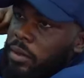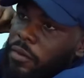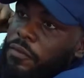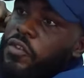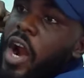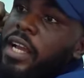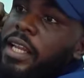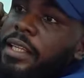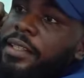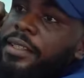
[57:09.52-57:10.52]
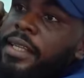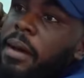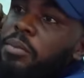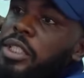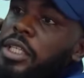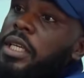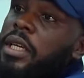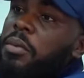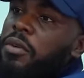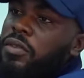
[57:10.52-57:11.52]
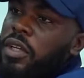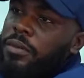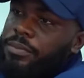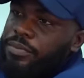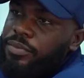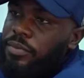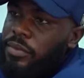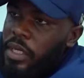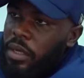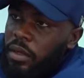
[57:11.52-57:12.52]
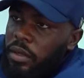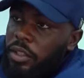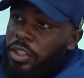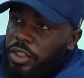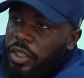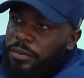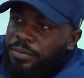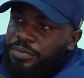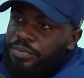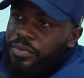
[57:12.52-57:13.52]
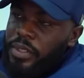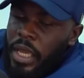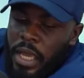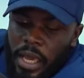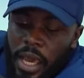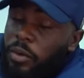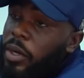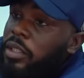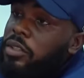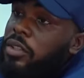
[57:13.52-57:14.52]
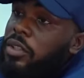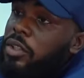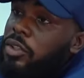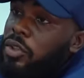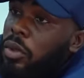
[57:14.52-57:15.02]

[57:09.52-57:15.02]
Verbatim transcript: Franklin Nnamdi Ikemefune. Legit. Anyways. Uh, then so, we